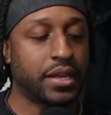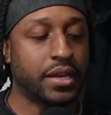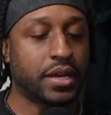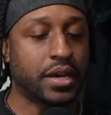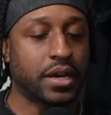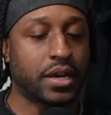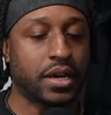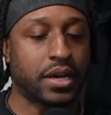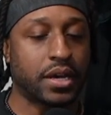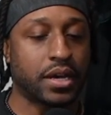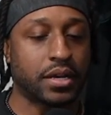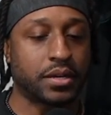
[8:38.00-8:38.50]

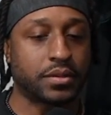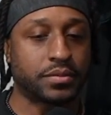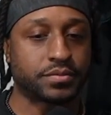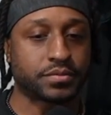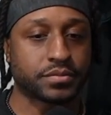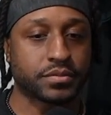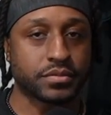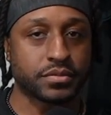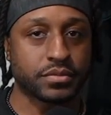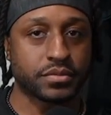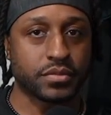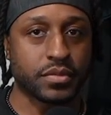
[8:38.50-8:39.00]

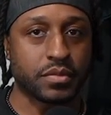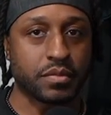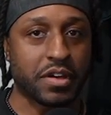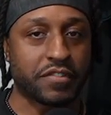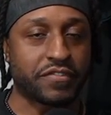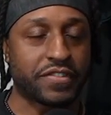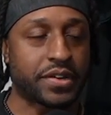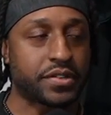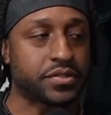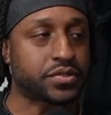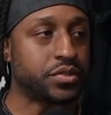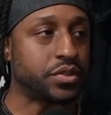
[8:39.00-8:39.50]
My
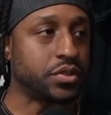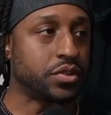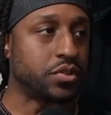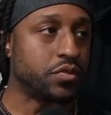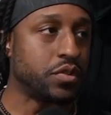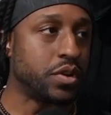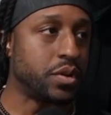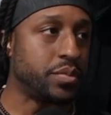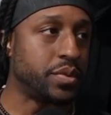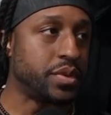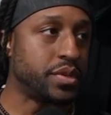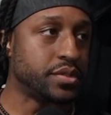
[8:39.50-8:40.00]
family's from the
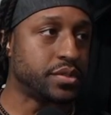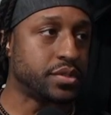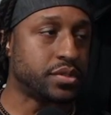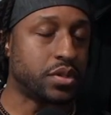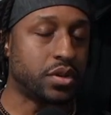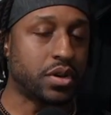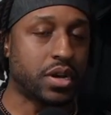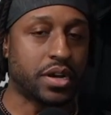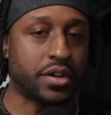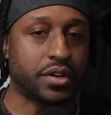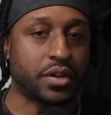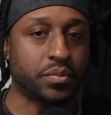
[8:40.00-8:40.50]
Caribbean, so
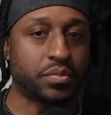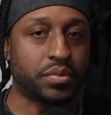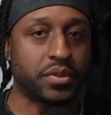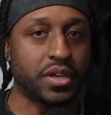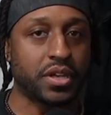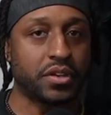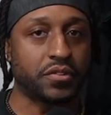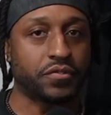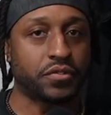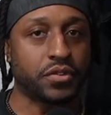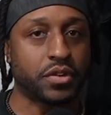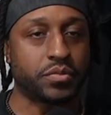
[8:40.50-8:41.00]
I ended up
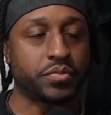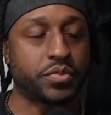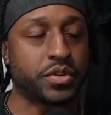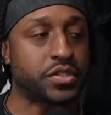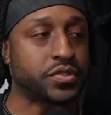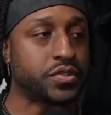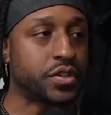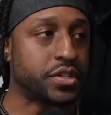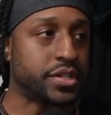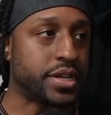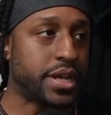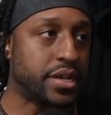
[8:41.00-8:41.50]
playing for the British
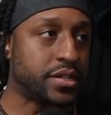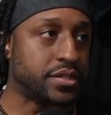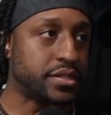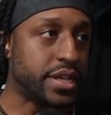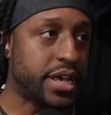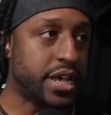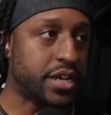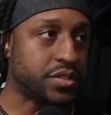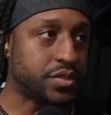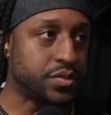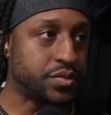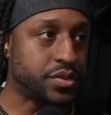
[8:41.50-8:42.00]
Virgin Islands
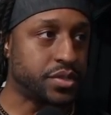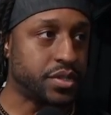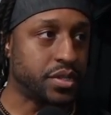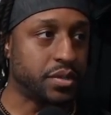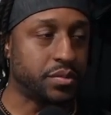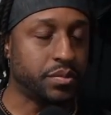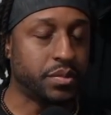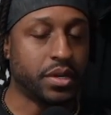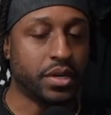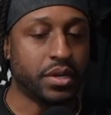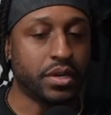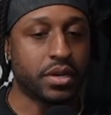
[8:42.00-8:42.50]
national team.
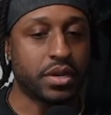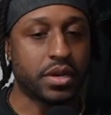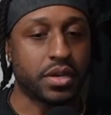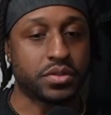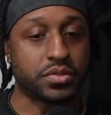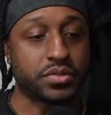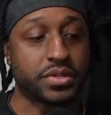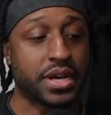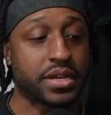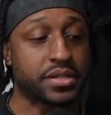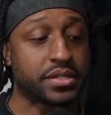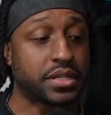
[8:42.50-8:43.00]
In
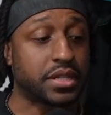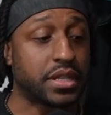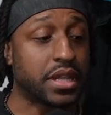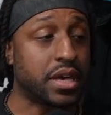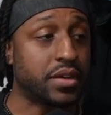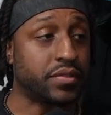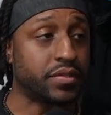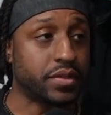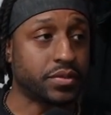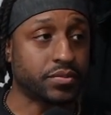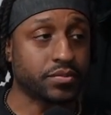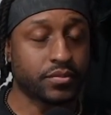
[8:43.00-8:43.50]

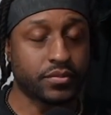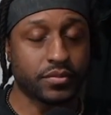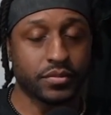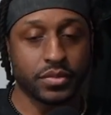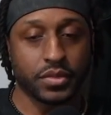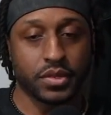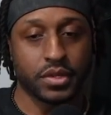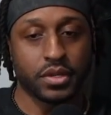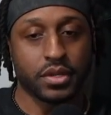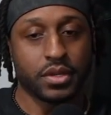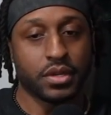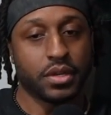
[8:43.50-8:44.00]
2011,
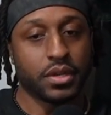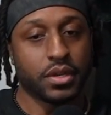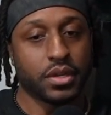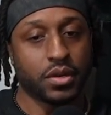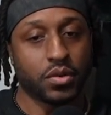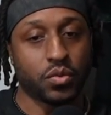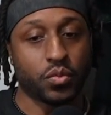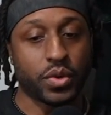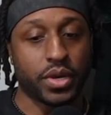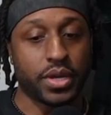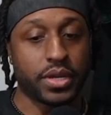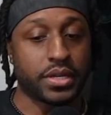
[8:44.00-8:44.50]

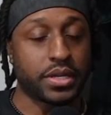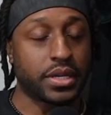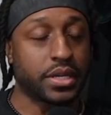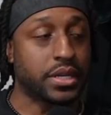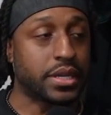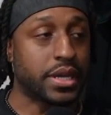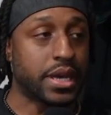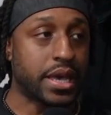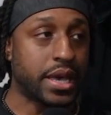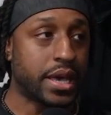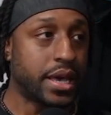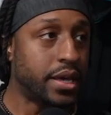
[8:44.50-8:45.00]
went and did
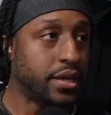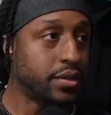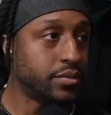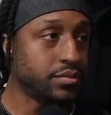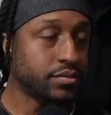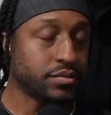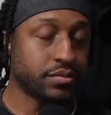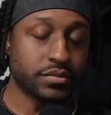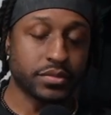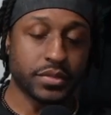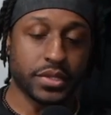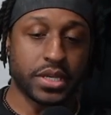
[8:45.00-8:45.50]
that,
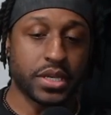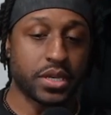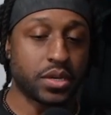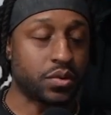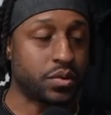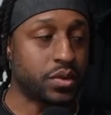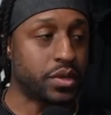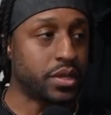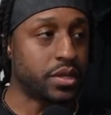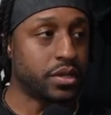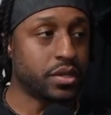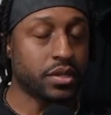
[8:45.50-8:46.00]
killed
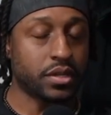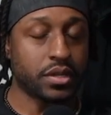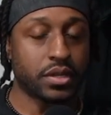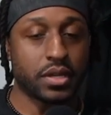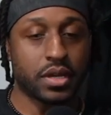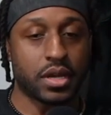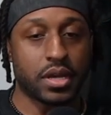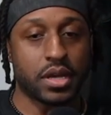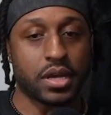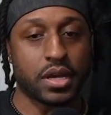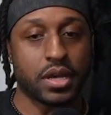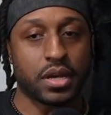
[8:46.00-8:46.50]
it,
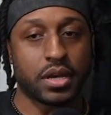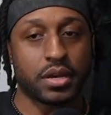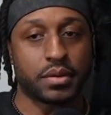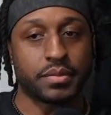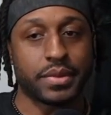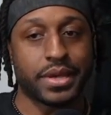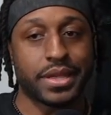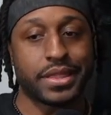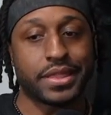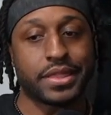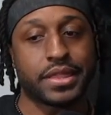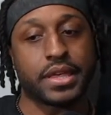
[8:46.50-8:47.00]

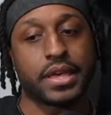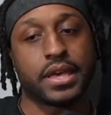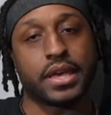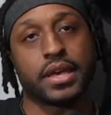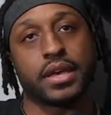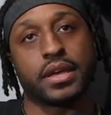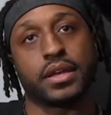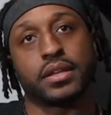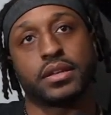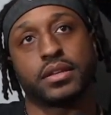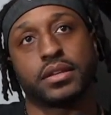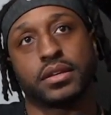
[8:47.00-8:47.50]
and
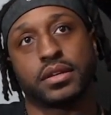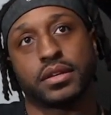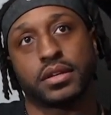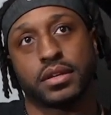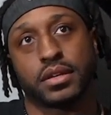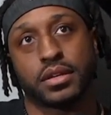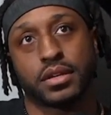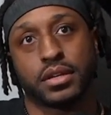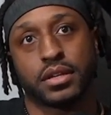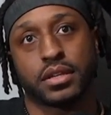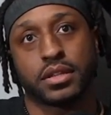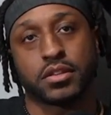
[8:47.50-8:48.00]
then
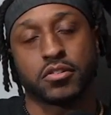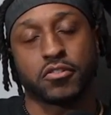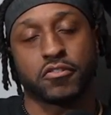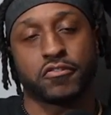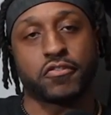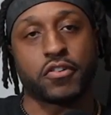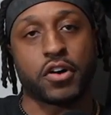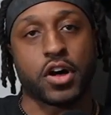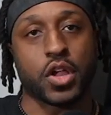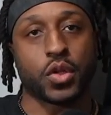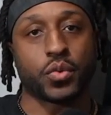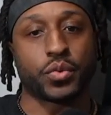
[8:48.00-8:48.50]
the
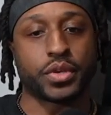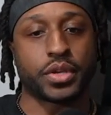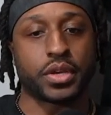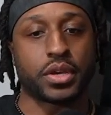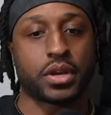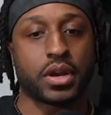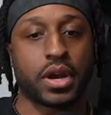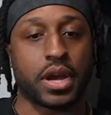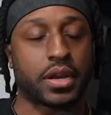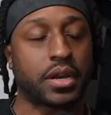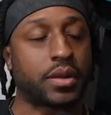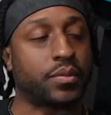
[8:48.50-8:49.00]
following year
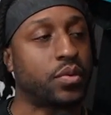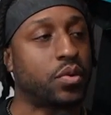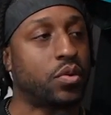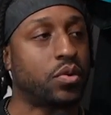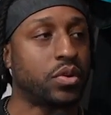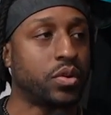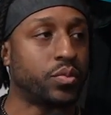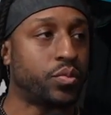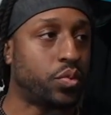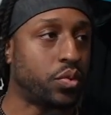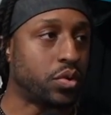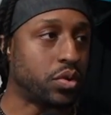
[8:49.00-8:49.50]
I ended up going
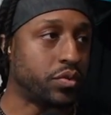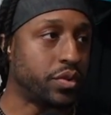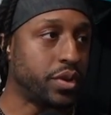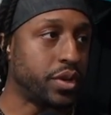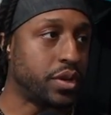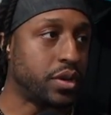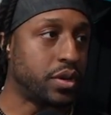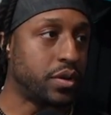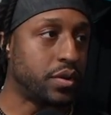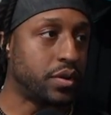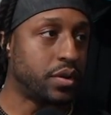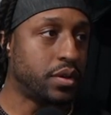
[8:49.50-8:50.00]
to Puerto
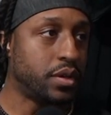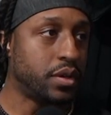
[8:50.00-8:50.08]
Rico.